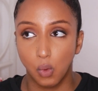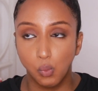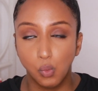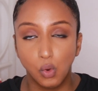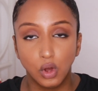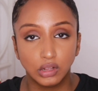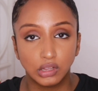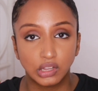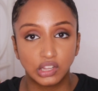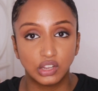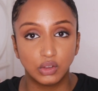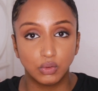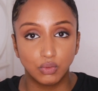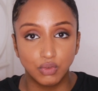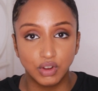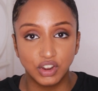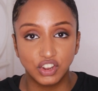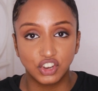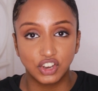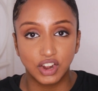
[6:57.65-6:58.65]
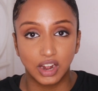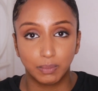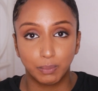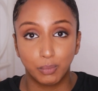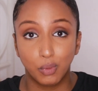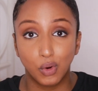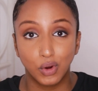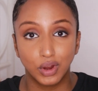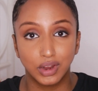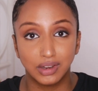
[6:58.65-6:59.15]
Once you reach that
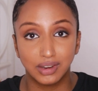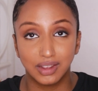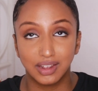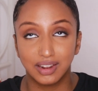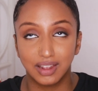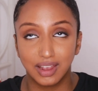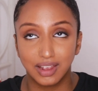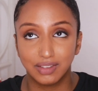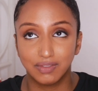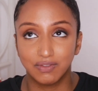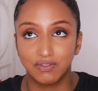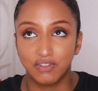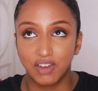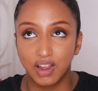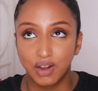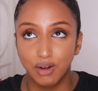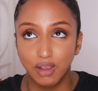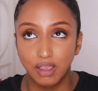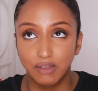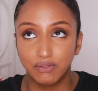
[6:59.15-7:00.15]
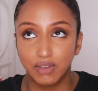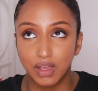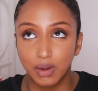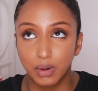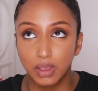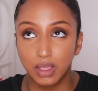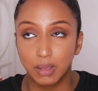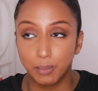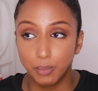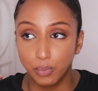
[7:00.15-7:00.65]
point, it is very,
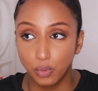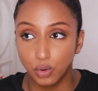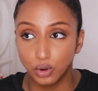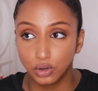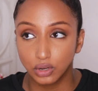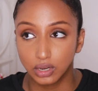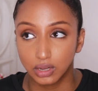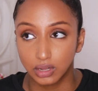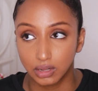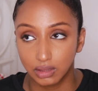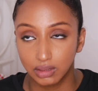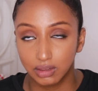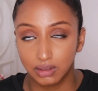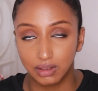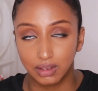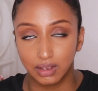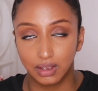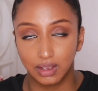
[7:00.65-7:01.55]
very important